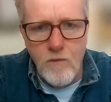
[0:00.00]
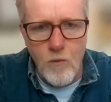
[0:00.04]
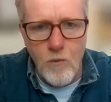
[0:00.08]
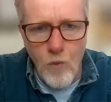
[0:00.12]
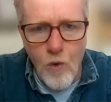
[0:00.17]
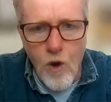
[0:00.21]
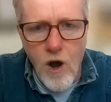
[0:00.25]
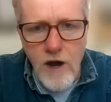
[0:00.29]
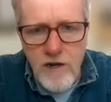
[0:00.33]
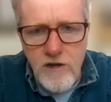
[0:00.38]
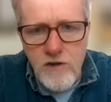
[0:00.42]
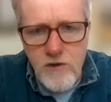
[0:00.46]

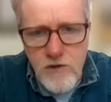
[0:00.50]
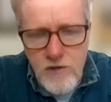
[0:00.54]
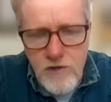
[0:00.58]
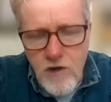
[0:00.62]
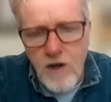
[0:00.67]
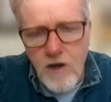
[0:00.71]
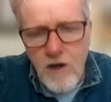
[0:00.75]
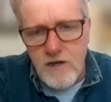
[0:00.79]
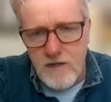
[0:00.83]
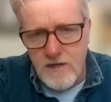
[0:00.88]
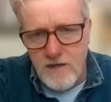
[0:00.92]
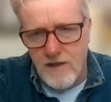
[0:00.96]
Why are you
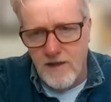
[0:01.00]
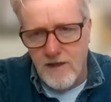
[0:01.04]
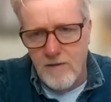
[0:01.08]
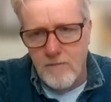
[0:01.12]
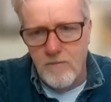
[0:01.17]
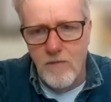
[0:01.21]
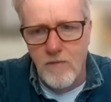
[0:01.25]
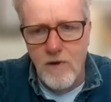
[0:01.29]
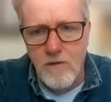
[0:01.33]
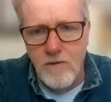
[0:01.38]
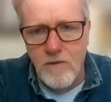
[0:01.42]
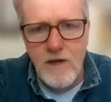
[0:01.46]
talking to them?
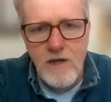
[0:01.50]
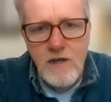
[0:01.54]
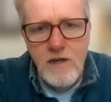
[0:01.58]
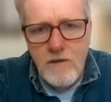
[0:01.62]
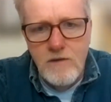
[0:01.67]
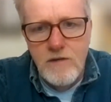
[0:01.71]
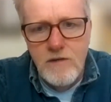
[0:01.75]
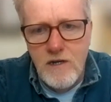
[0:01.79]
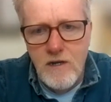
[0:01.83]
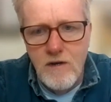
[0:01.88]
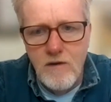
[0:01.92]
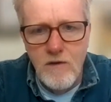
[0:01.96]

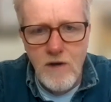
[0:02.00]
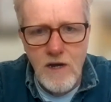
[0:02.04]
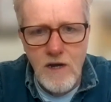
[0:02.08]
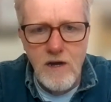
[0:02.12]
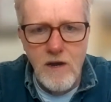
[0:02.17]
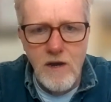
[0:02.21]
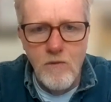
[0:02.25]
Well, you know, I,